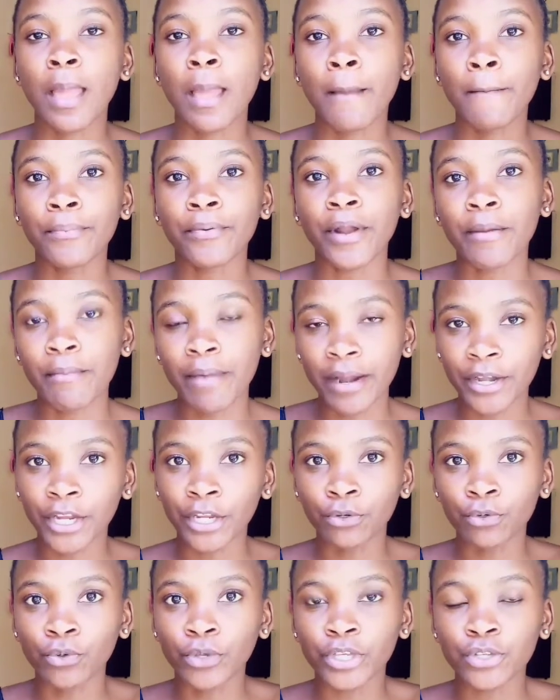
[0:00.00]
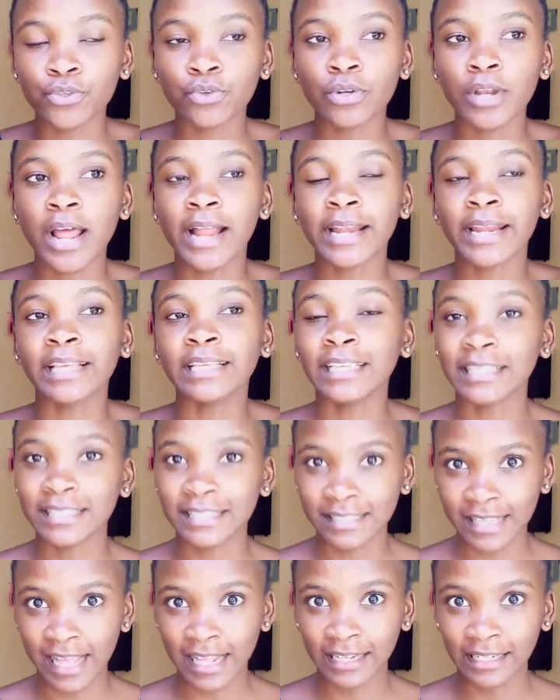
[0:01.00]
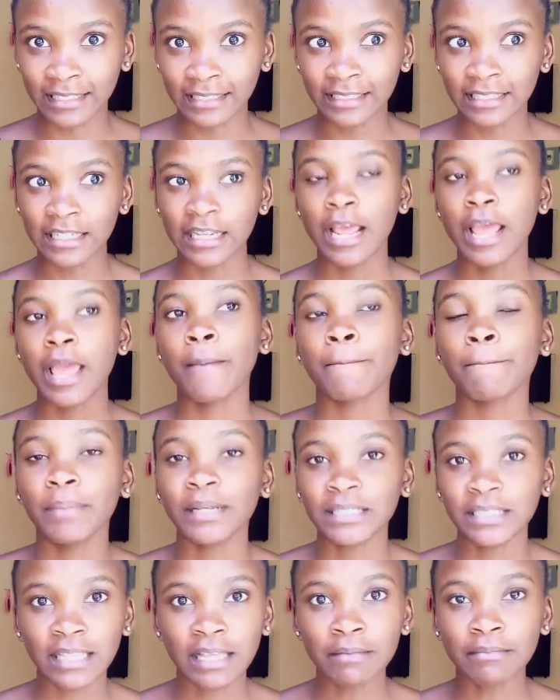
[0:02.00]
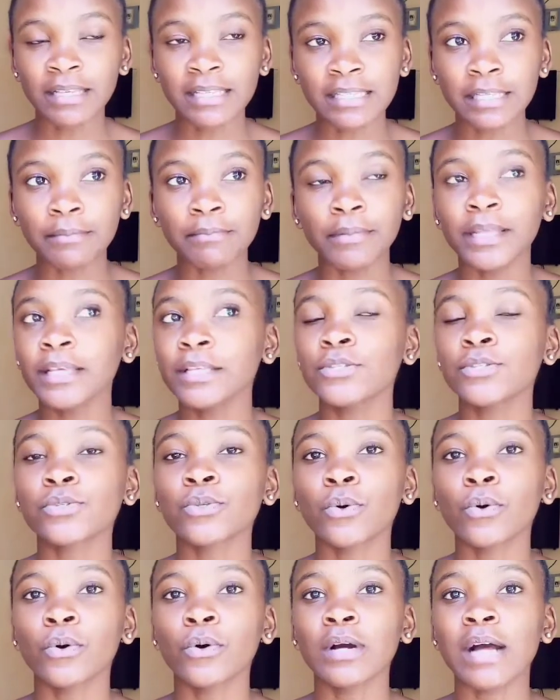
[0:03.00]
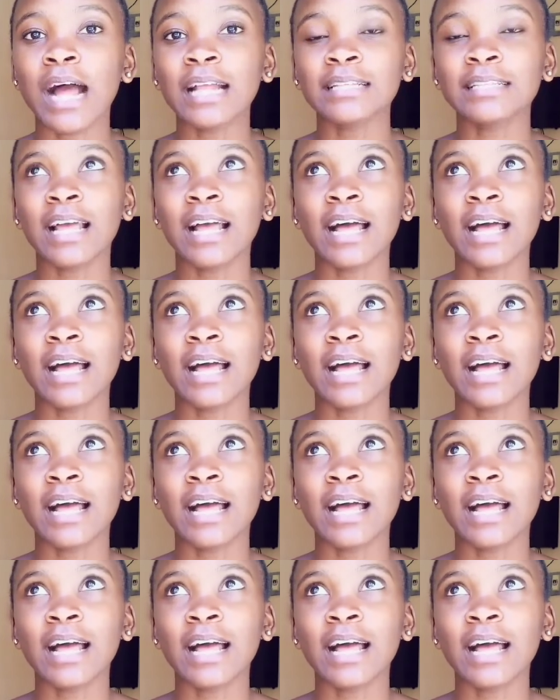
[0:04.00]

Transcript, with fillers: primary education and i excelled better than my siblings so I,